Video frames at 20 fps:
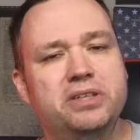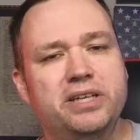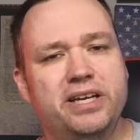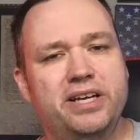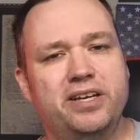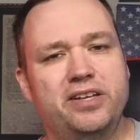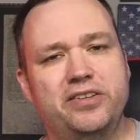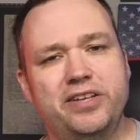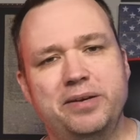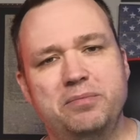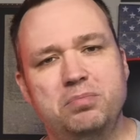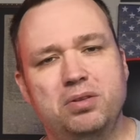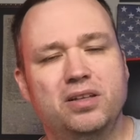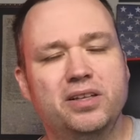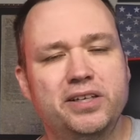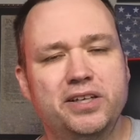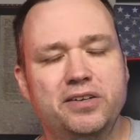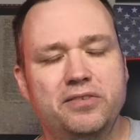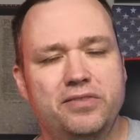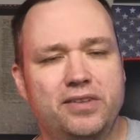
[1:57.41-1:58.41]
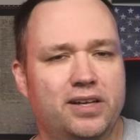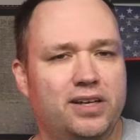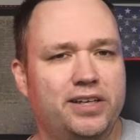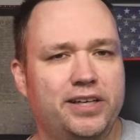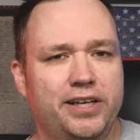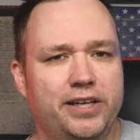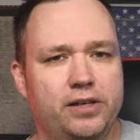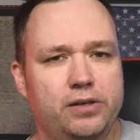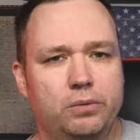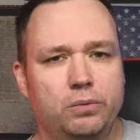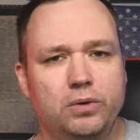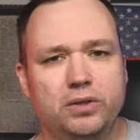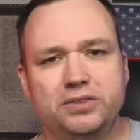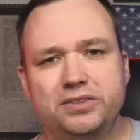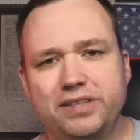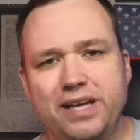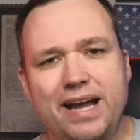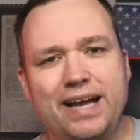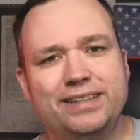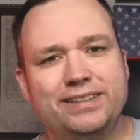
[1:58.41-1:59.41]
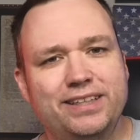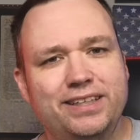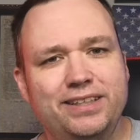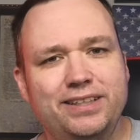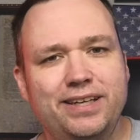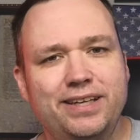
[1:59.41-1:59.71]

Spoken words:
And they believed that he was acting